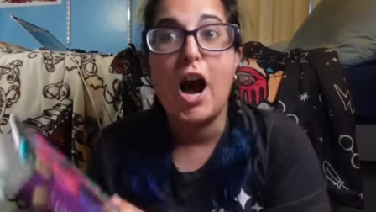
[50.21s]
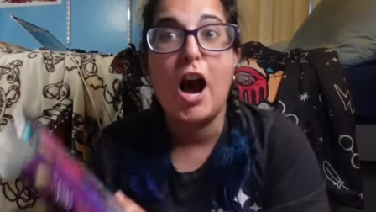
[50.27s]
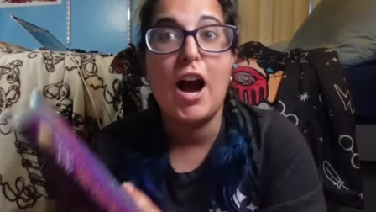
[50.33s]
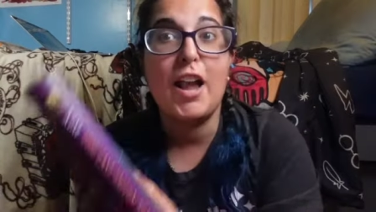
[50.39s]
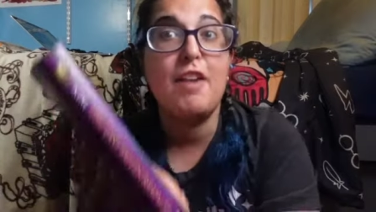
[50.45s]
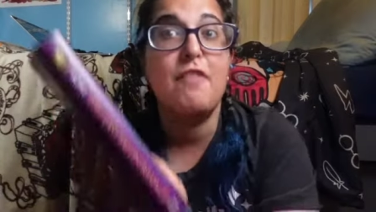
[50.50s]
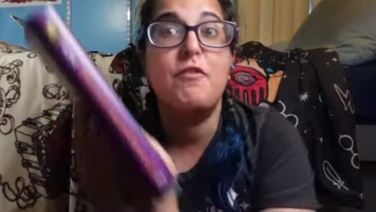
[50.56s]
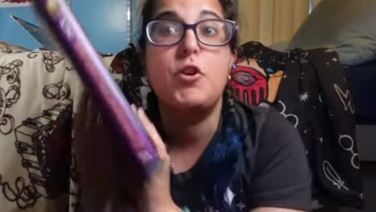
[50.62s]

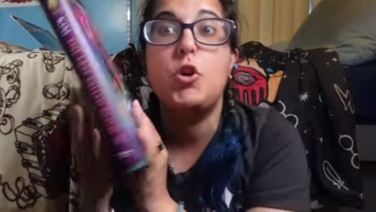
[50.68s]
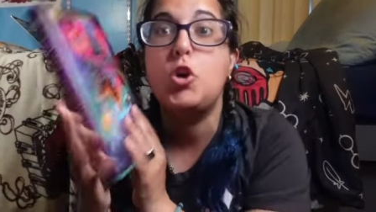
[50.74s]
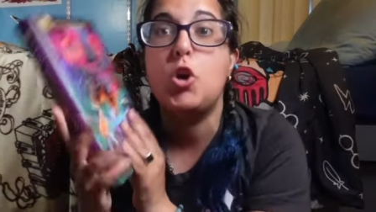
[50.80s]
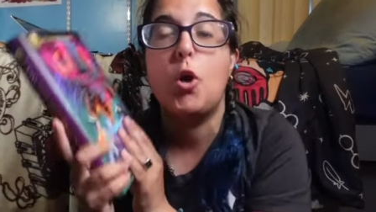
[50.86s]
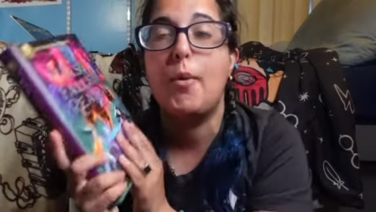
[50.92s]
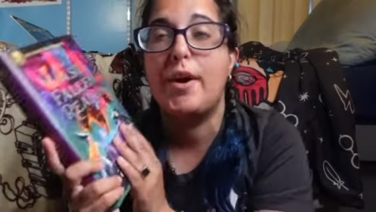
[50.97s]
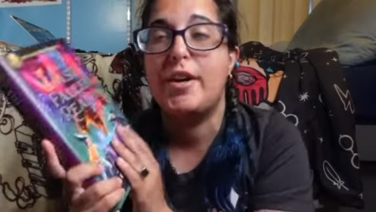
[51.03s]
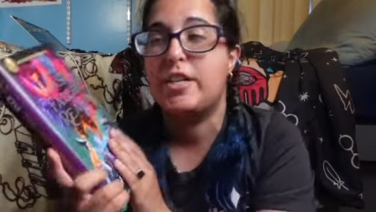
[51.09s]
I have
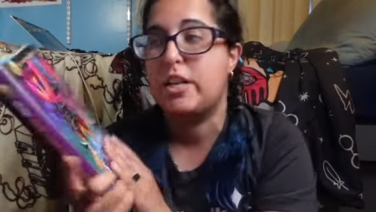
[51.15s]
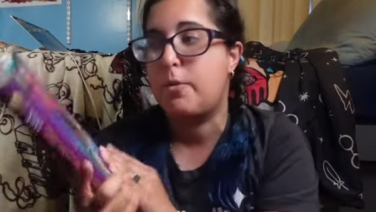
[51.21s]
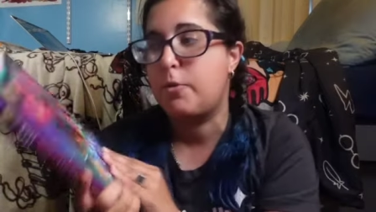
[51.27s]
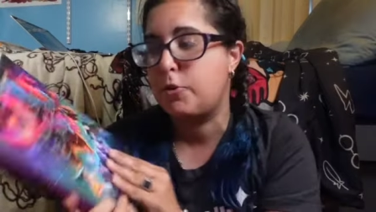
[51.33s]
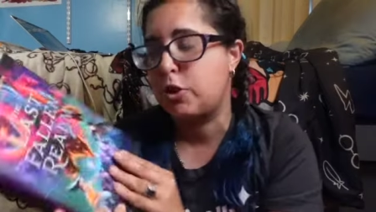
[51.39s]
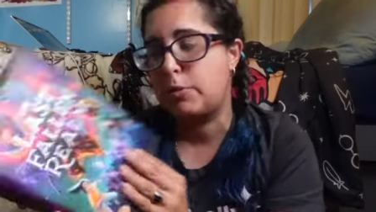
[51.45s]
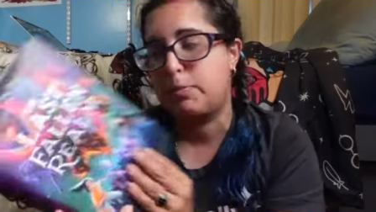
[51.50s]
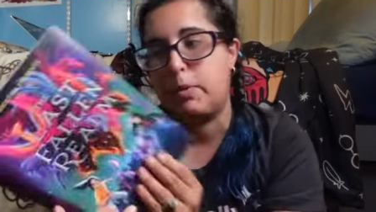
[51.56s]
no idea
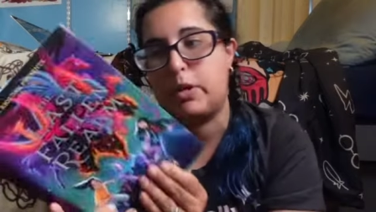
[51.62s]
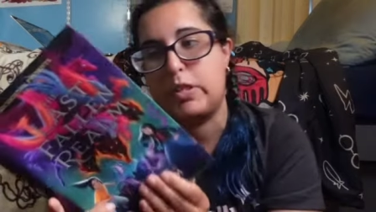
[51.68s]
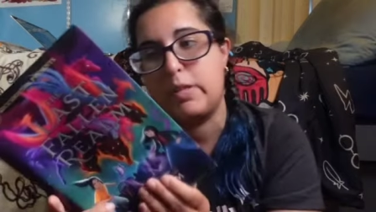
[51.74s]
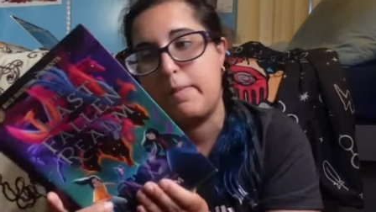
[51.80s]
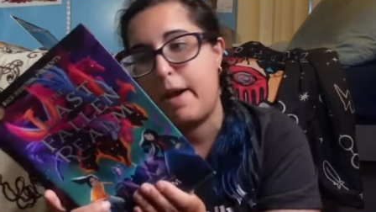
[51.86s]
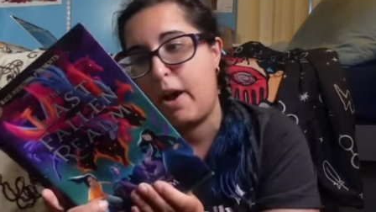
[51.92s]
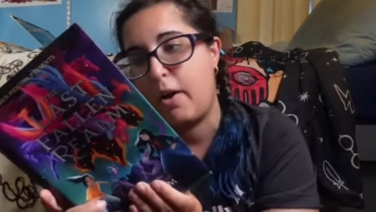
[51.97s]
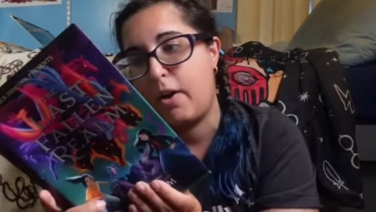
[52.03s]
what this book's
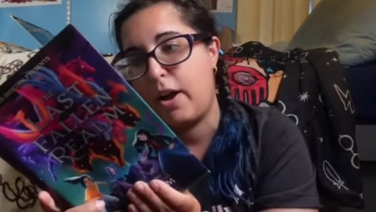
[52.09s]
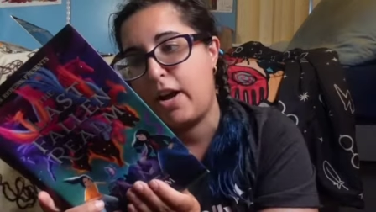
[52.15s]
about.